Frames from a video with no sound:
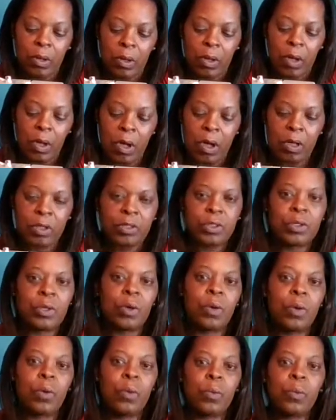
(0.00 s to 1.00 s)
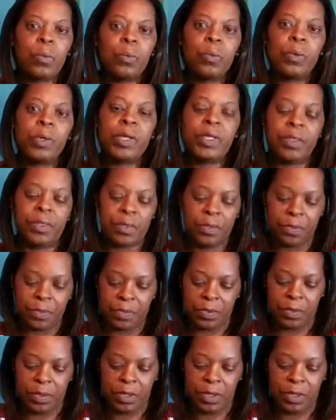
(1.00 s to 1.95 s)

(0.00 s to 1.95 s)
Also, with